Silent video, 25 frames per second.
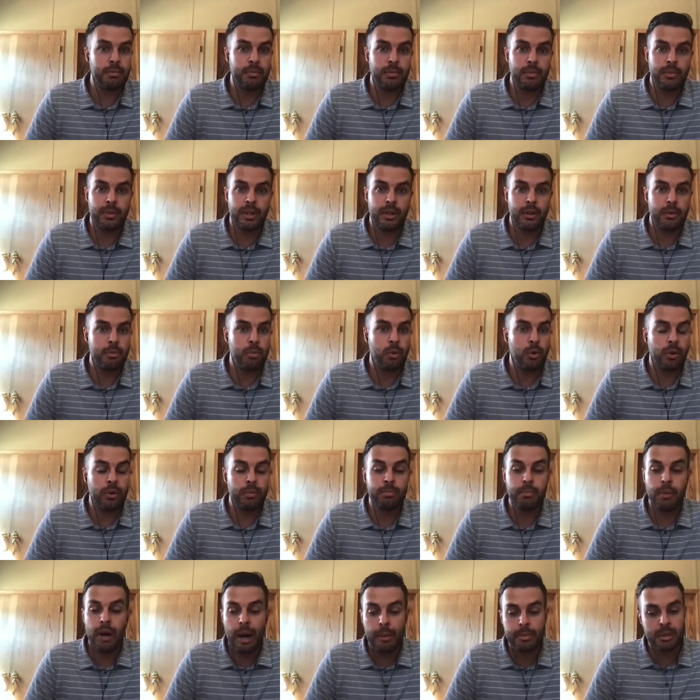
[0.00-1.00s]
you know, more
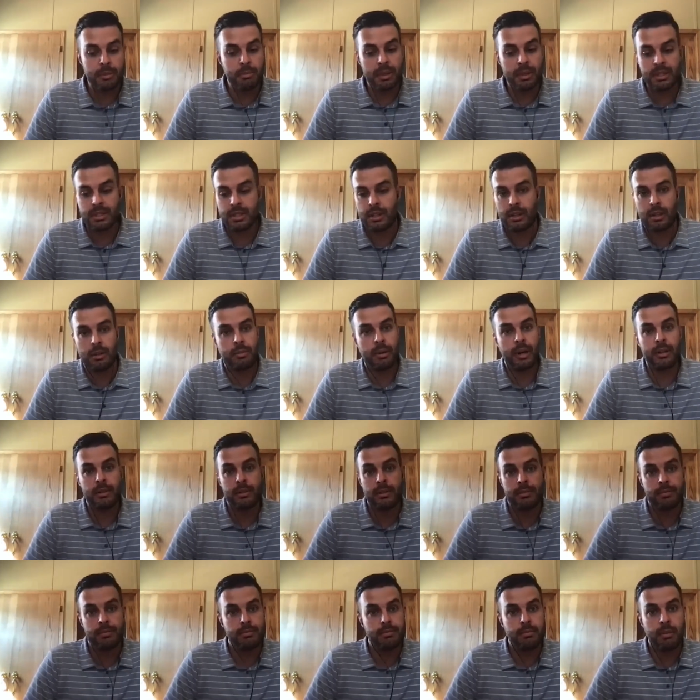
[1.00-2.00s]
optimistic about
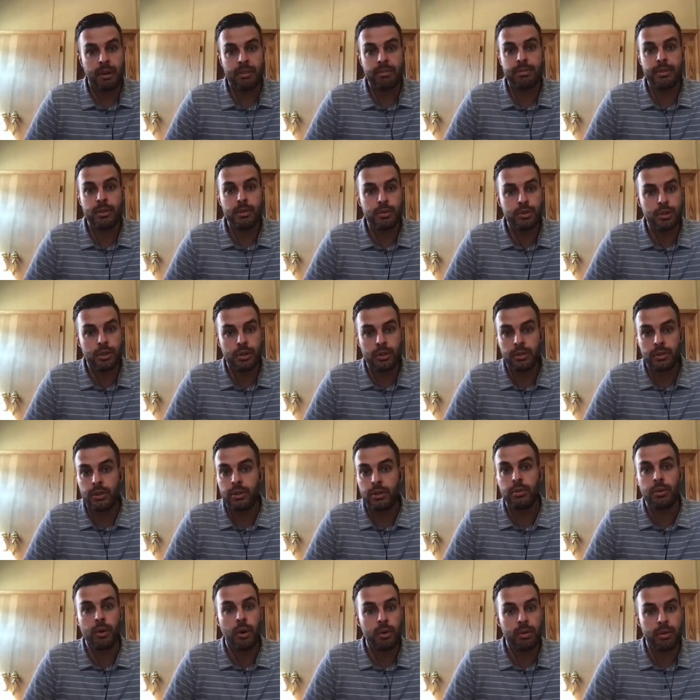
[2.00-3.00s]
my future and the
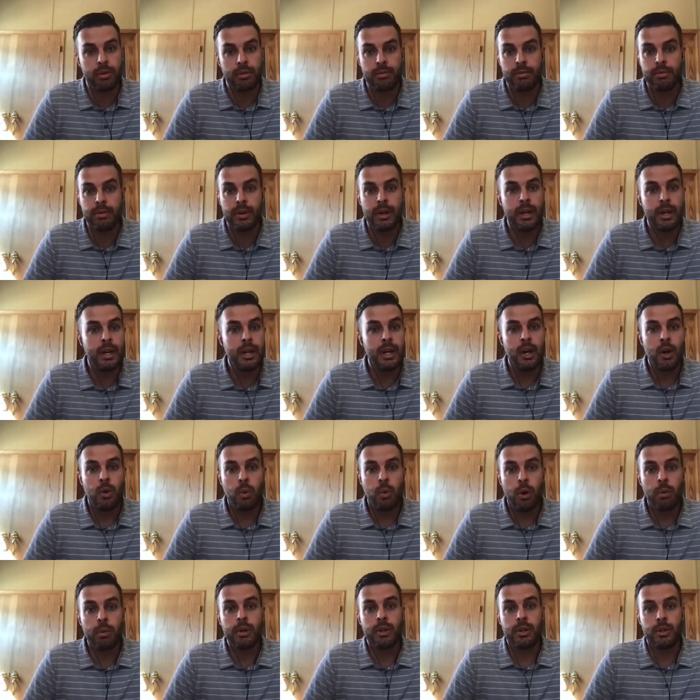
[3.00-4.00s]
growth of
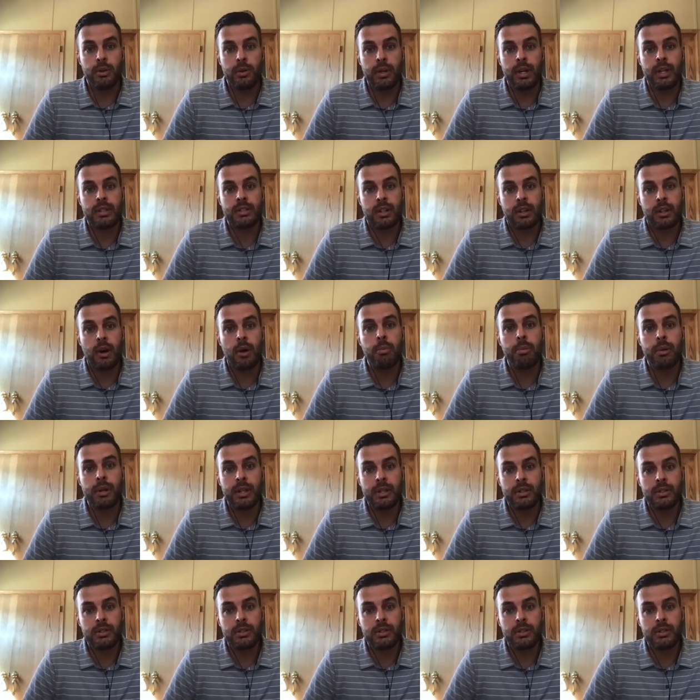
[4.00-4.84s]
what we're doing as a company.